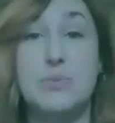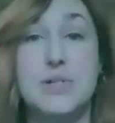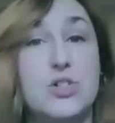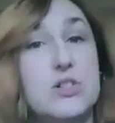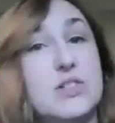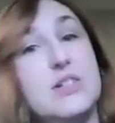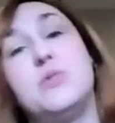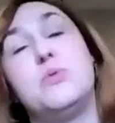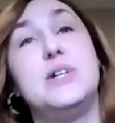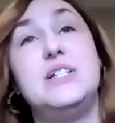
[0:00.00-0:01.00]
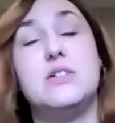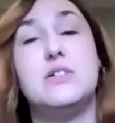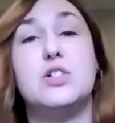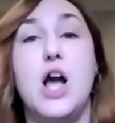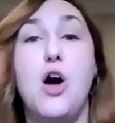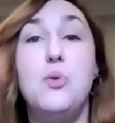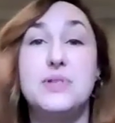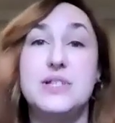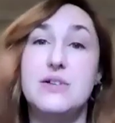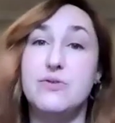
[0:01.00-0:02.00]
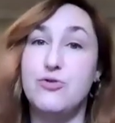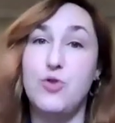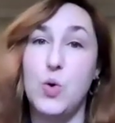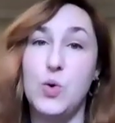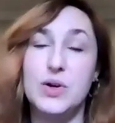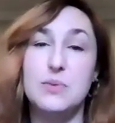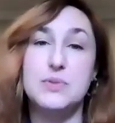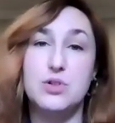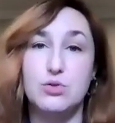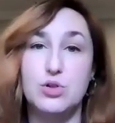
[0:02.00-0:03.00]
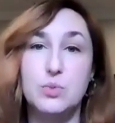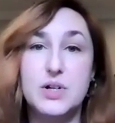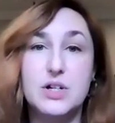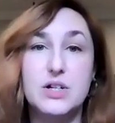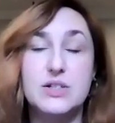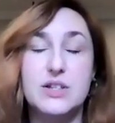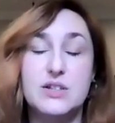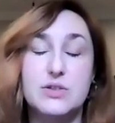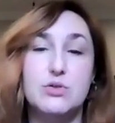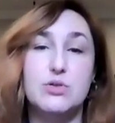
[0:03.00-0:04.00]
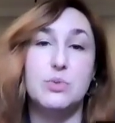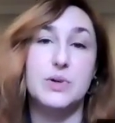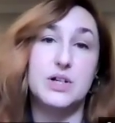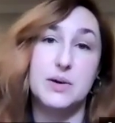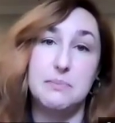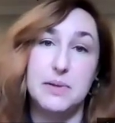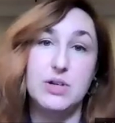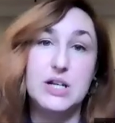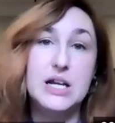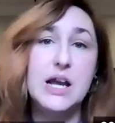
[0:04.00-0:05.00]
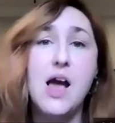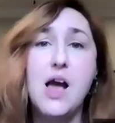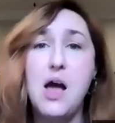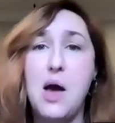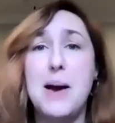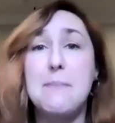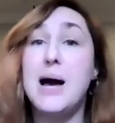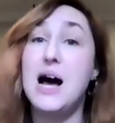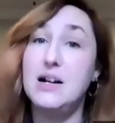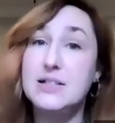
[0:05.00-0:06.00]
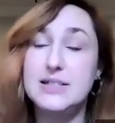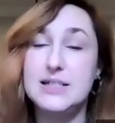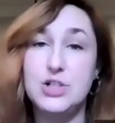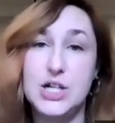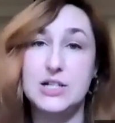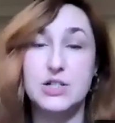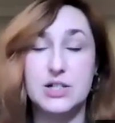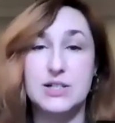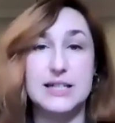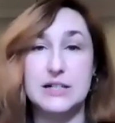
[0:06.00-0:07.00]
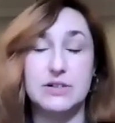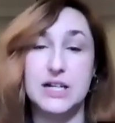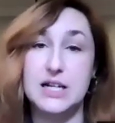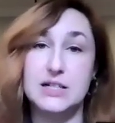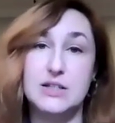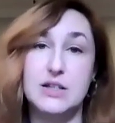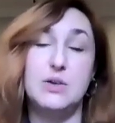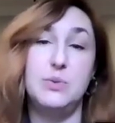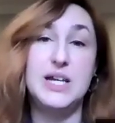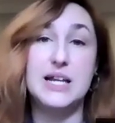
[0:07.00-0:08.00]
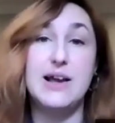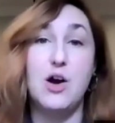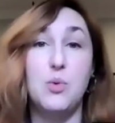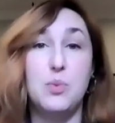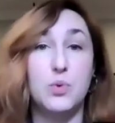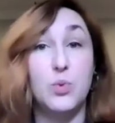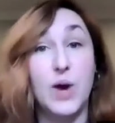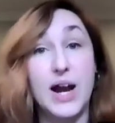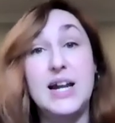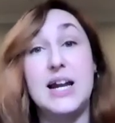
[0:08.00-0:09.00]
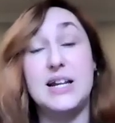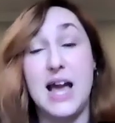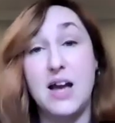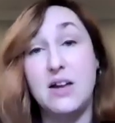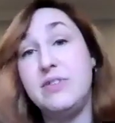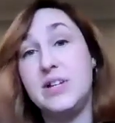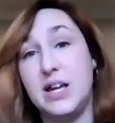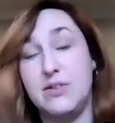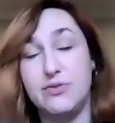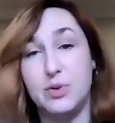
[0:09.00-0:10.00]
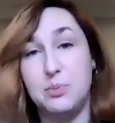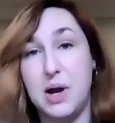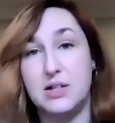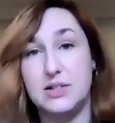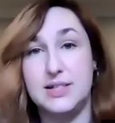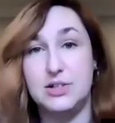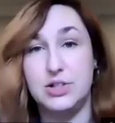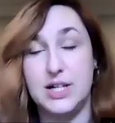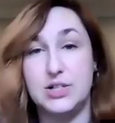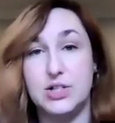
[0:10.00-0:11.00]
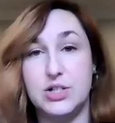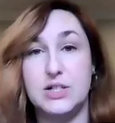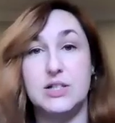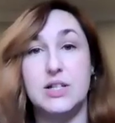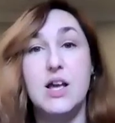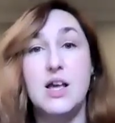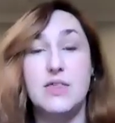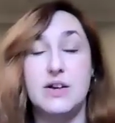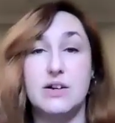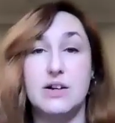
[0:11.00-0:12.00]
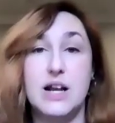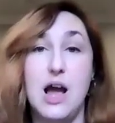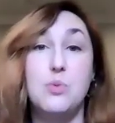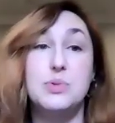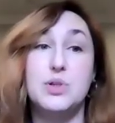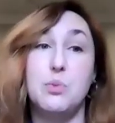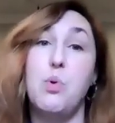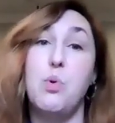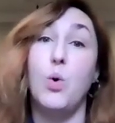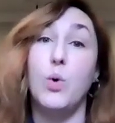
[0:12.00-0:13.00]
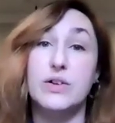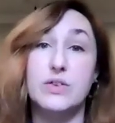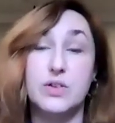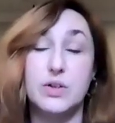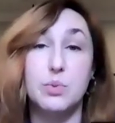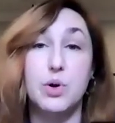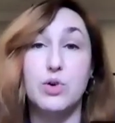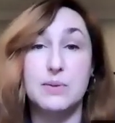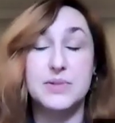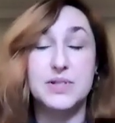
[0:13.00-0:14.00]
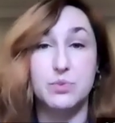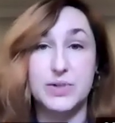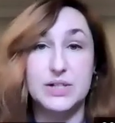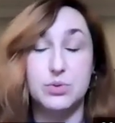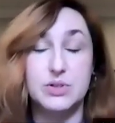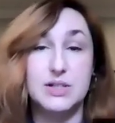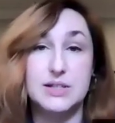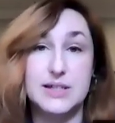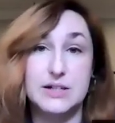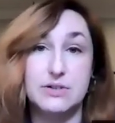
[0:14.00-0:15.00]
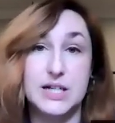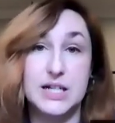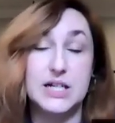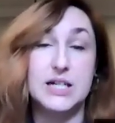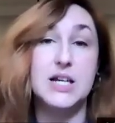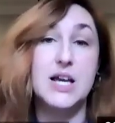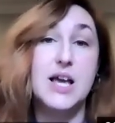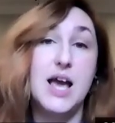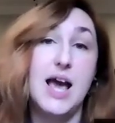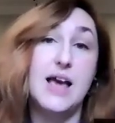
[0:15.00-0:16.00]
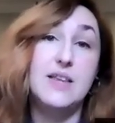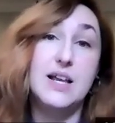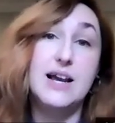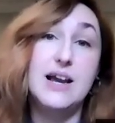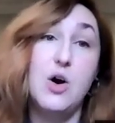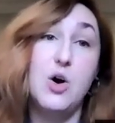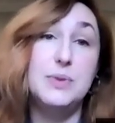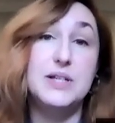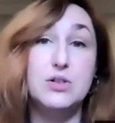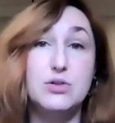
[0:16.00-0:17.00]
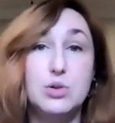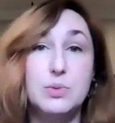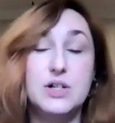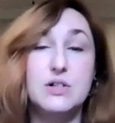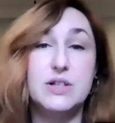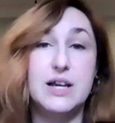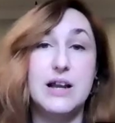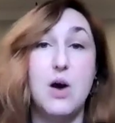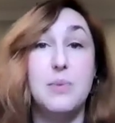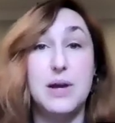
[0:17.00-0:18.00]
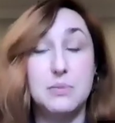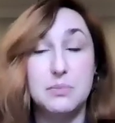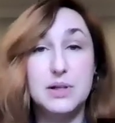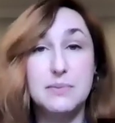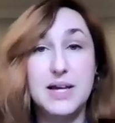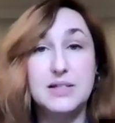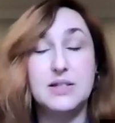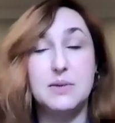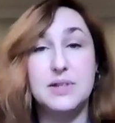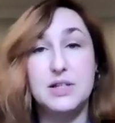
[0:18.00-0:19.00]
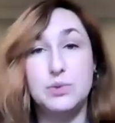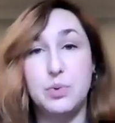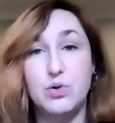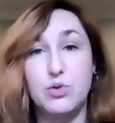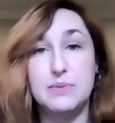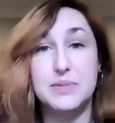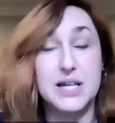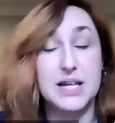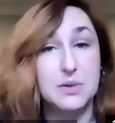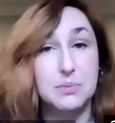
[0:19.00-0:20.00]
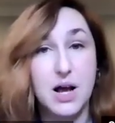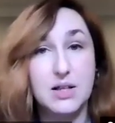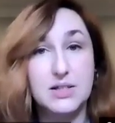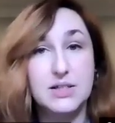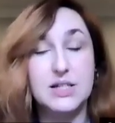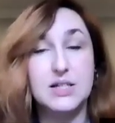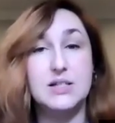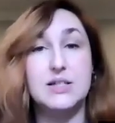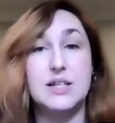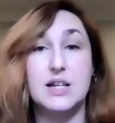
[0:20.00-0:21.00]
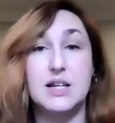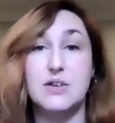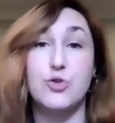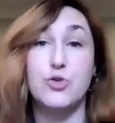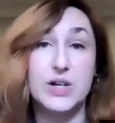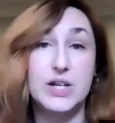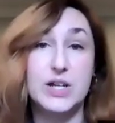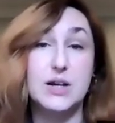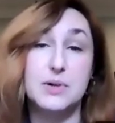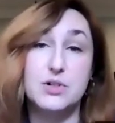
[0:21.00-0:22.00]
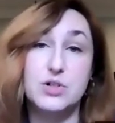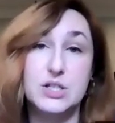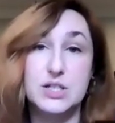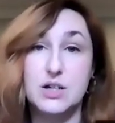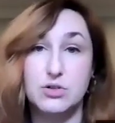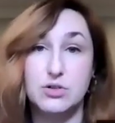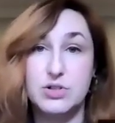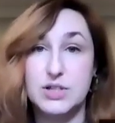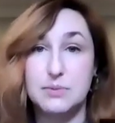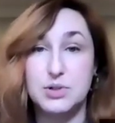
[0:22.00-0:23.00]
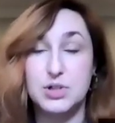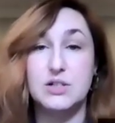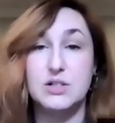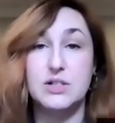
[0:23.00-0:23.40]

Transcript: research helps inform social workers in the social work community about policy changes that are needed so that we can help write and advocate for policy changes that are going to help support the programs and resources that are needed. And then I hope that social workers can help implement some of these programs and policies like free emergency contraception